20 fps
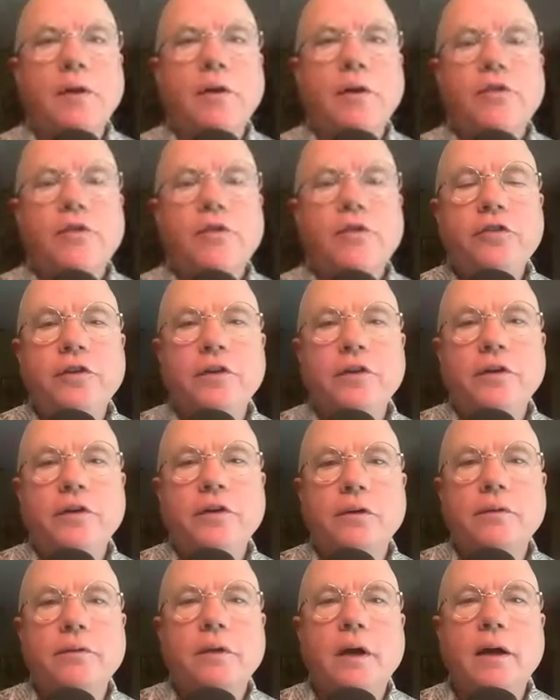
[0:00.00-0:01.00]
are
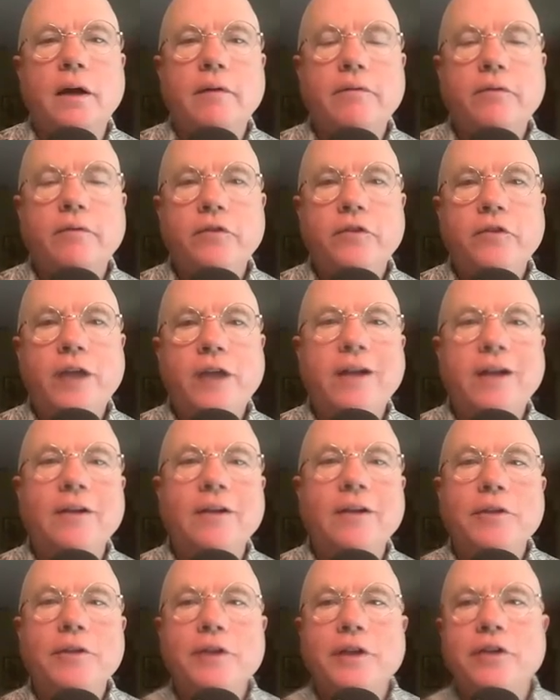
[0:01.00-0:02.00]
still
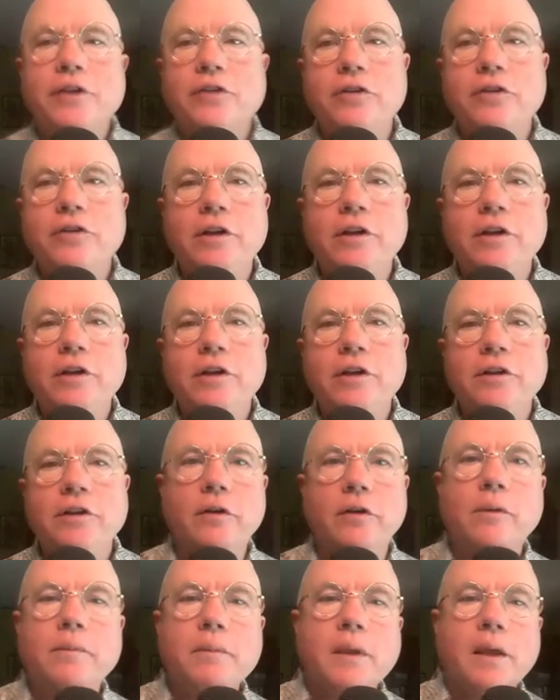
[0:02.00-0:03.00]
technical things you need to
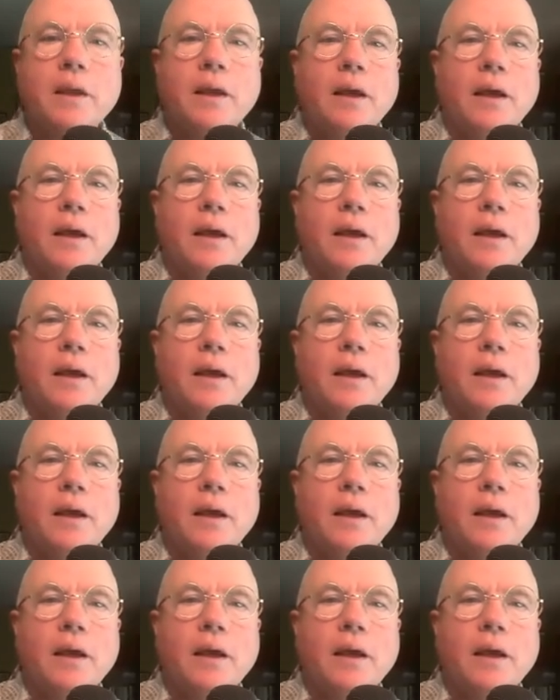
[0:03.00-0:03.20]
do,